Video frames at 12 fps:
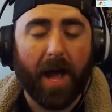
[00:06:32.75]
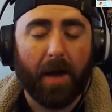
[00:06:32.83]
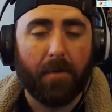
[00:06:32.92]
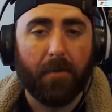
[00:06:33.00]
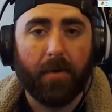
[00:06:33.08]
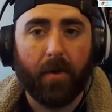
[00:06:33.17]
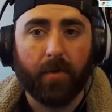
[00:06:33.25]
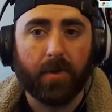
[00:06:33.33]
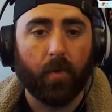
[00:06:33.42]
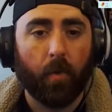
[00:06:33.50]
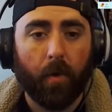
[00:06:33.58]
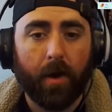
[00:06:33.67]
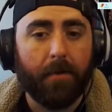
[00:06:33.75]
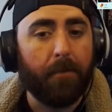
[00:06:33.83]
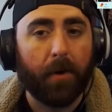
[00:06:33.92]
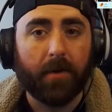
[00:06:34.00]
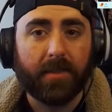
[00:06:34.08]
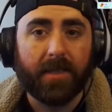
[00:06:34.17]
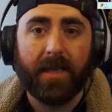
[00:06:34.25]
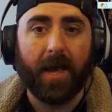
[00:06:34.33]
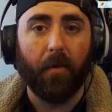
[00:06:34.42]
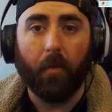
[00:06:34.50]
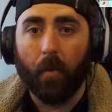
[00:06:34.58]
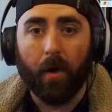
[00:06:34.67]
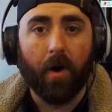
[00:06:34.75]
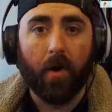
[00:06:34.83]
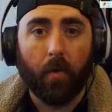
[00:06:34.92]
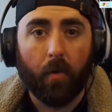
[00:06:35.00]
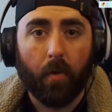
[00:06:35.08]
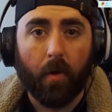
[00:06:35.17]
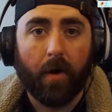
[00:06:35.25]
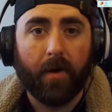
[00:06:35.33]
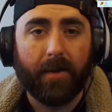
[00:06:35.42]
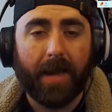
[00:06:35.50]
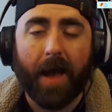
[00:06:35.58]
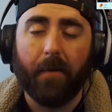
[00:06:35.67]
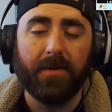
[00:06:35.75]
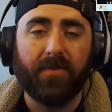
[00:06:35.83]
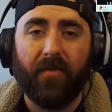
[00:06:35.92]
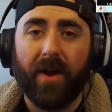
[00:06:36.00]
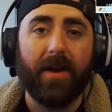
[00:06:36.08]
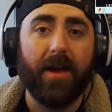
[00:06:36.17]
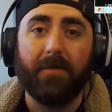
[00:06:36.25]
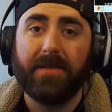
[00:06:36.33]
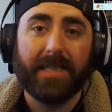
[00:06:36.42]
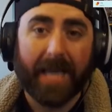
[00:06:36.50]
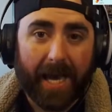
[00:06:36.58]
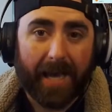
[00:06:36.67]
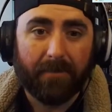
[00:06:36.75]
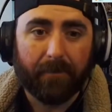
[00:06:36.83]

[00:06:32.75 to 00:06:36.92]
I remember there was one person that won an award that was very upset